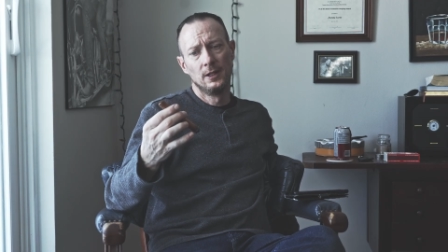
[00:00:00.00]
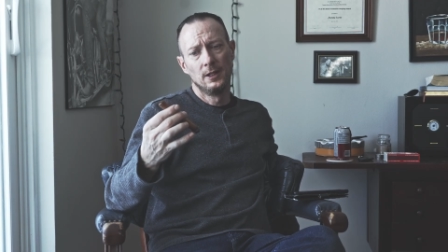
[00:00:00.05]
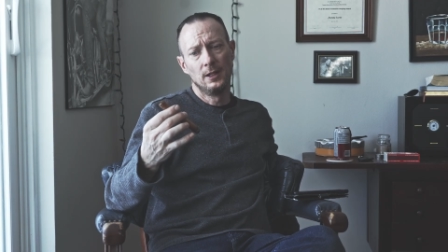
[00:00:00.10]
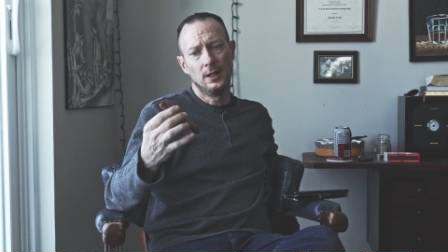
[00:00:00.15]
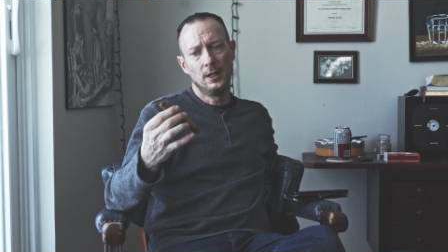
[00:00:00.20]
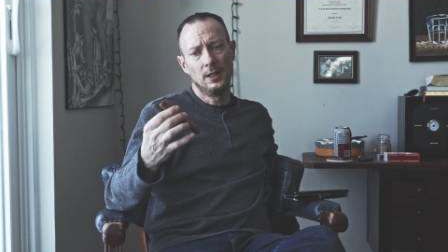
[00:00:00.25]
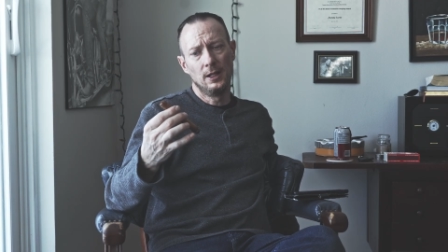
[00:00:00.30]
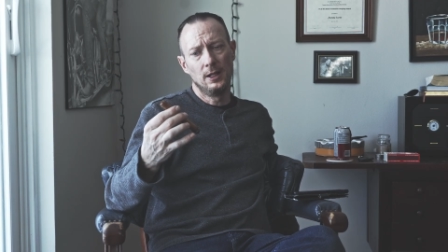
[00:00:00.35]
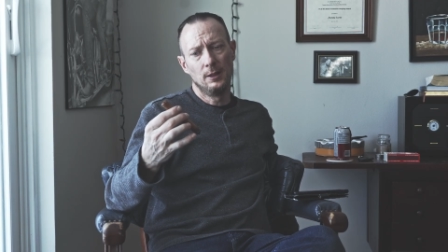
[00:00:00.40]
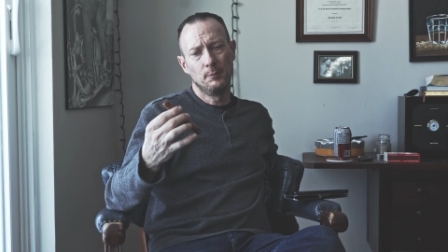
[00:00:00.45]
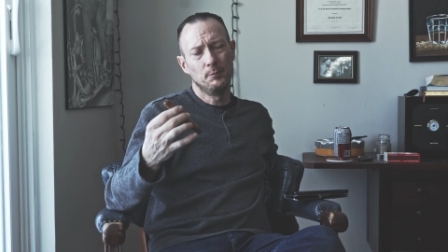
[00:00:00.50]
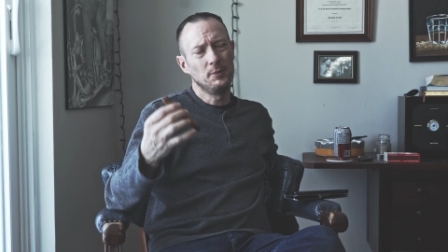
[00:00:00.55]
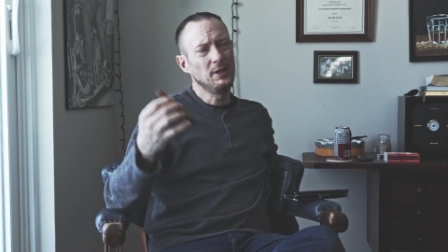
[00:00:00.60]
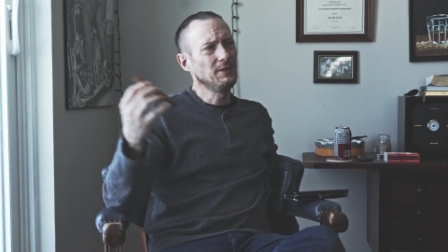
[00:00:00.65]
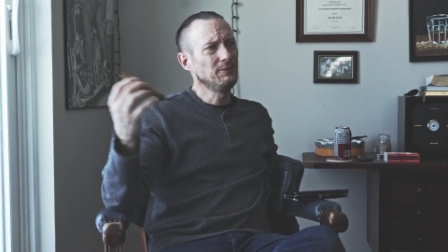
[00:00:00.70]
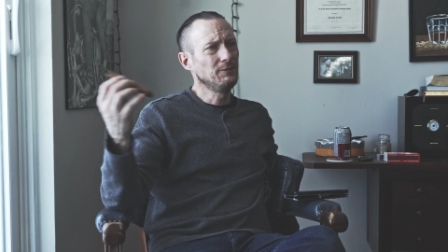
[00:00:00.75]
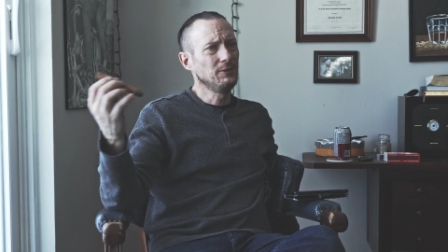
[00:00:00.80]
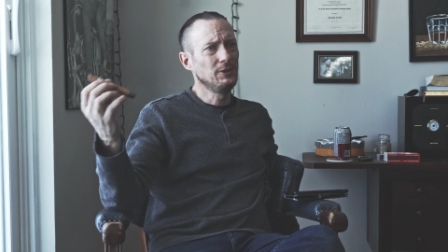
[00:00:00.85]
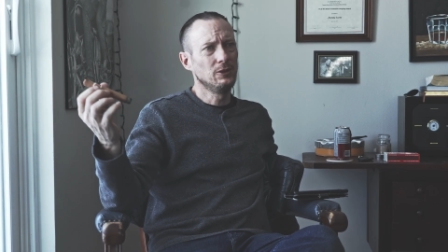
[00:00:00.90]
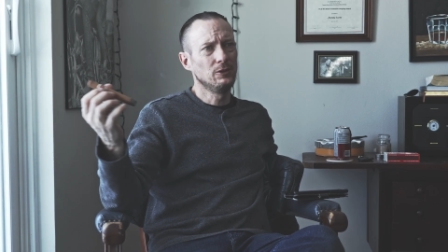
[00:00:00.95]

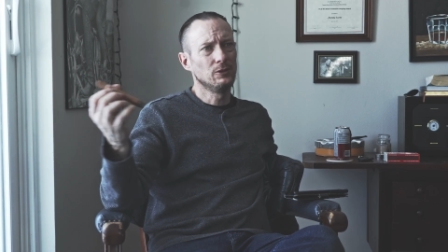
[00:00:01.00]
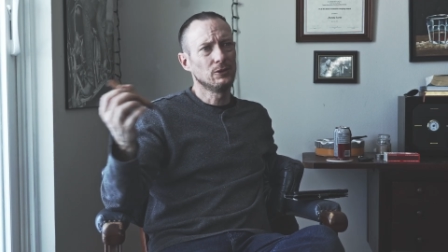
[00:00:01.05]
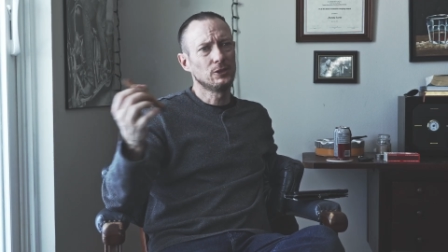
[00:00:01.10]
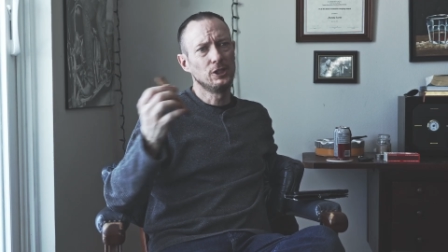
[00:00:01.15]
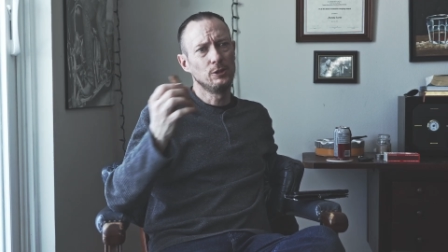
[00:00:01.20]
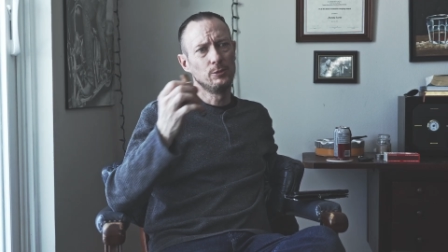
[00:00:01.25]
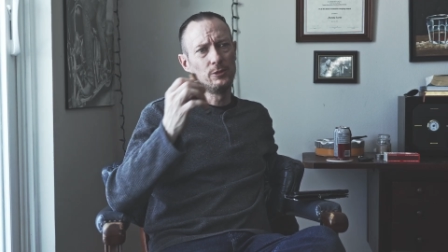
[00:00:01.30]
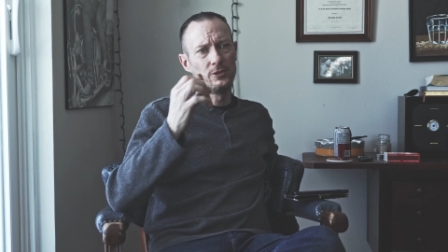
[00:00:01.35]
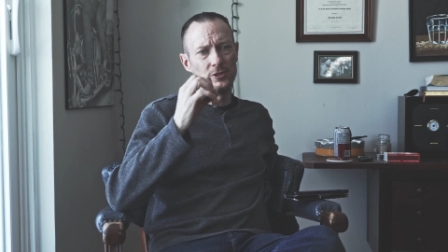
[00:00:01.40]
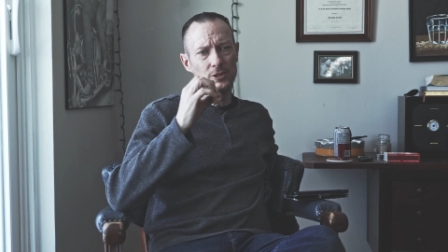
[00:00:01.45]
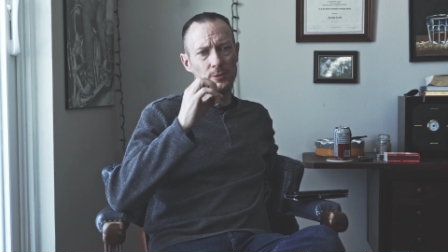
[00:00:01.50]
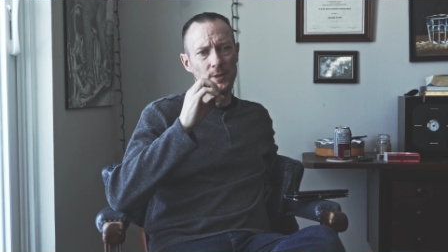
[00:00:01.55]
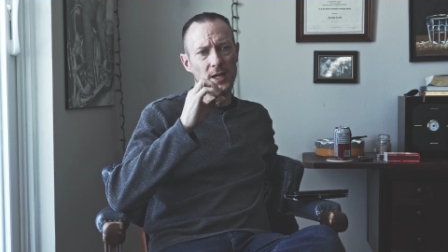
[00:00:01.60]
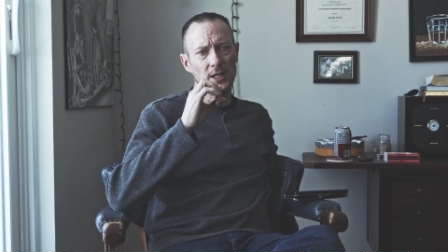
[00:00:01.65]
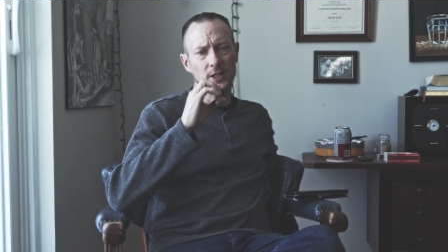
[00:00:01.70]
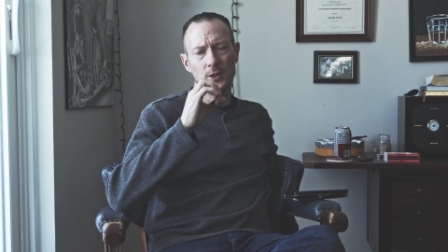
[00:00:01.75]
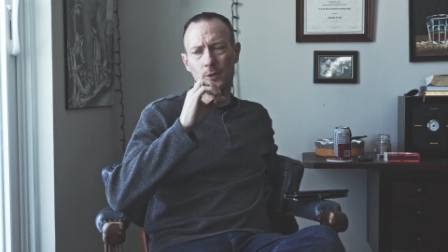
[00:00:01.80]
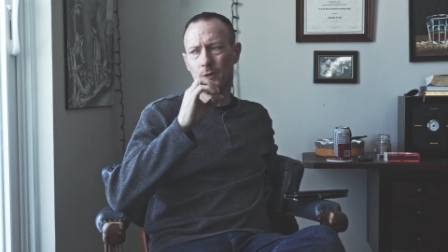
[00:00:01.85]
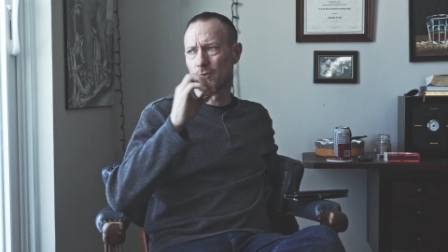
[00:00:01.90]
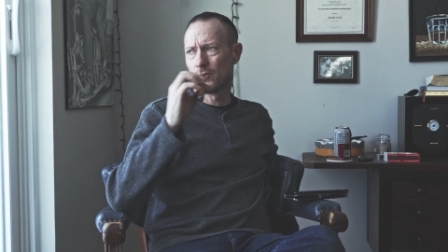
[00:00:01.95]
But, Cuban
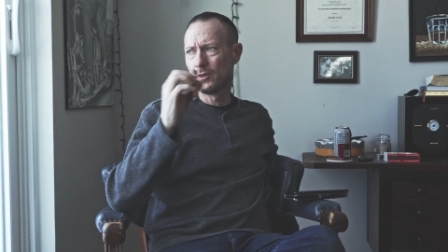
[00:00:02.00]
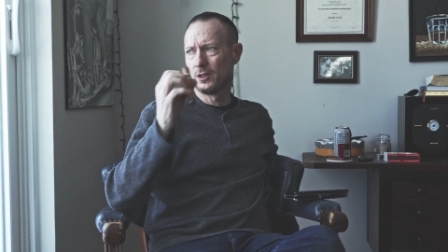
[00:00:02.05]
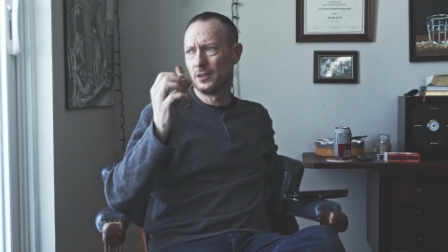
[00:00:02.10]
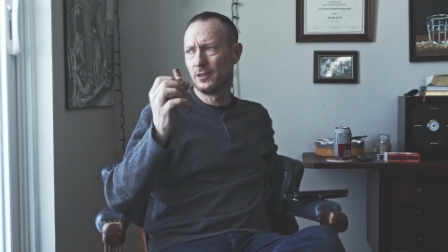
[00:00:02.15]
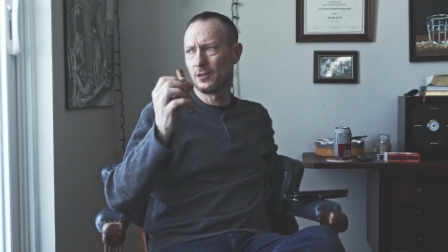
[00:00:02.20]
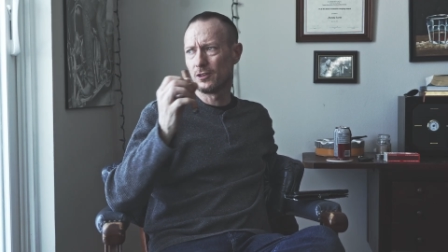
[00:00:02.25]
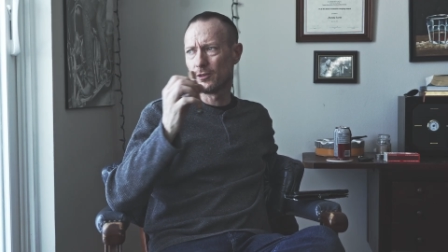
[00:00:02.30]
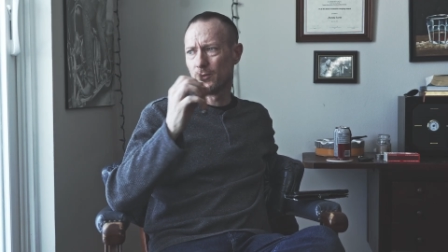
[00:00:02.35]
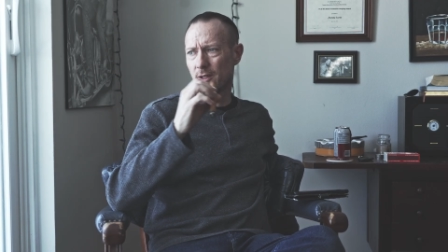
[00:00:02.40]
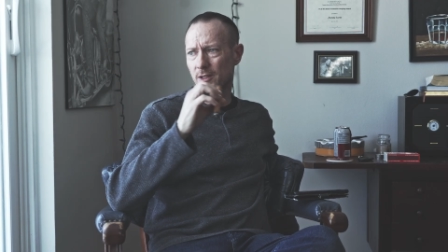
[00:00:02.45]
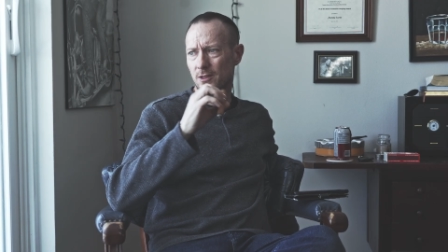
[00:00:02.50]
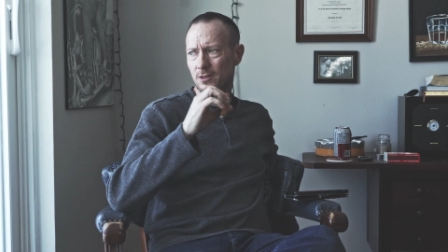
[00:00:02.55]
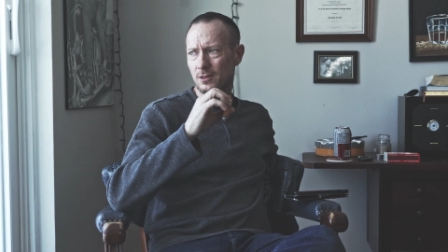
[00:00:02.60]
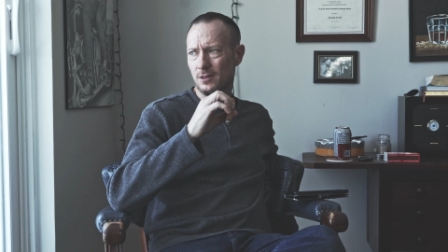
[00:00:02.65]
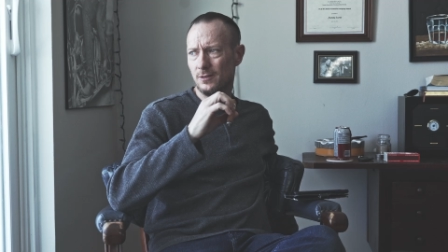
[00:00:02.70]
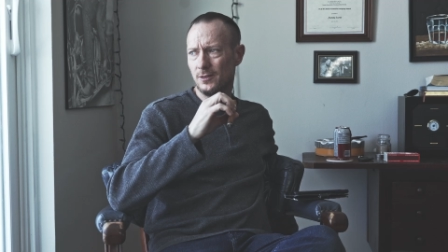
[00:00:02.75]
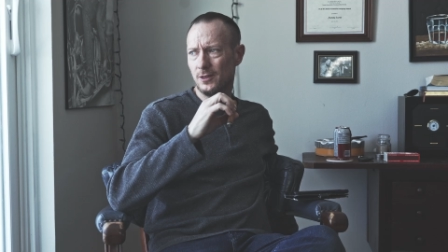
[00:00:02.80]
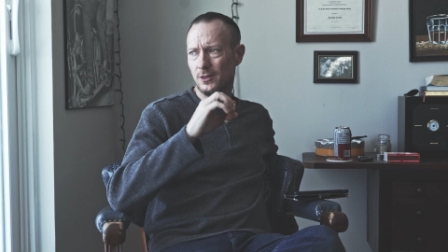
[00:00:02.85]
tobacco was really expensive,